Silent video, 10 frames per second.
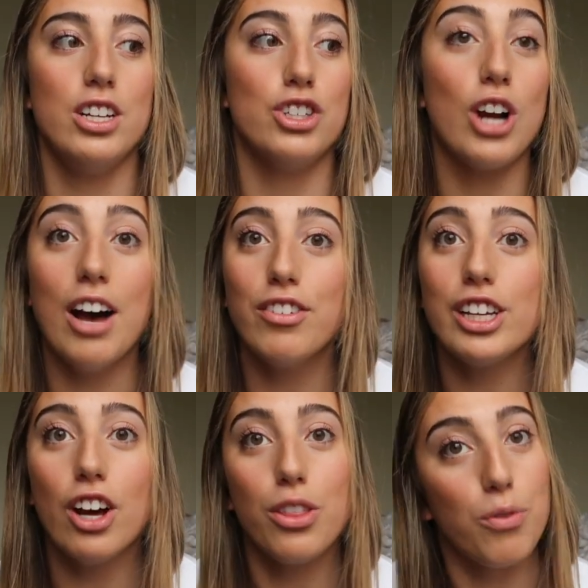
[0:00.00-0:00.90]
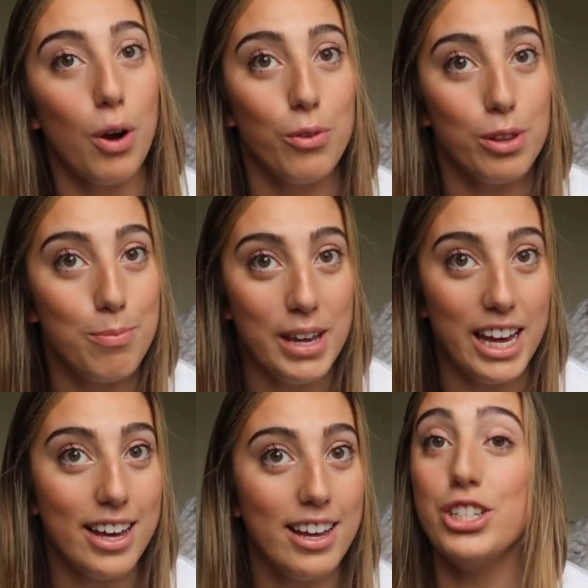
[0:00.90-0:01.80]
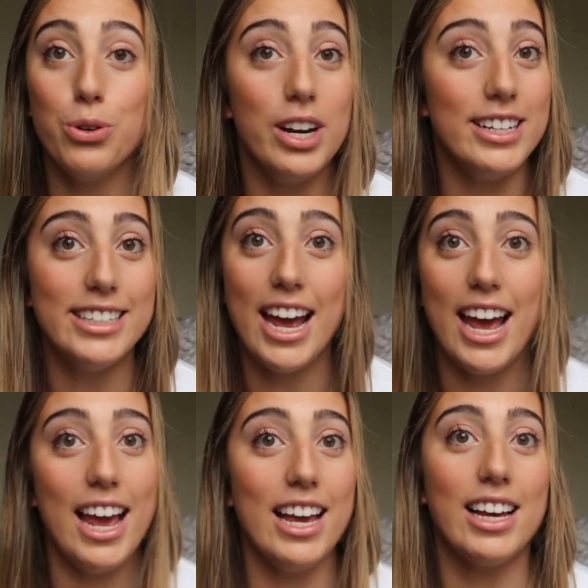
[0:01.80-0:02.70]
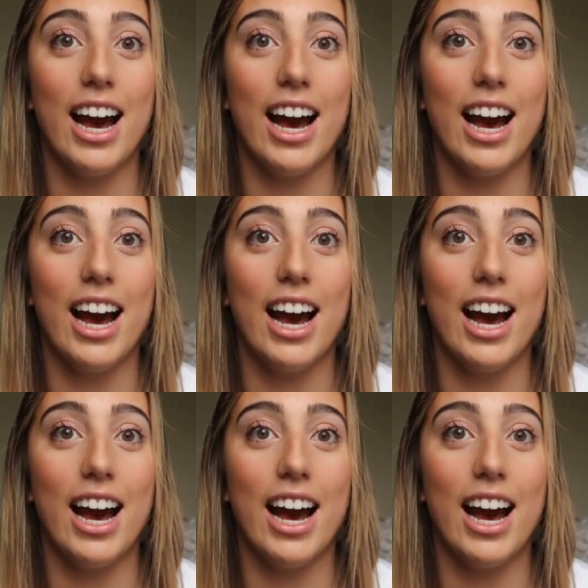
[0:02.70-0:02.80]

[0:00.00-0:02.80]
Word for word: traveling on the road with me, doing a day,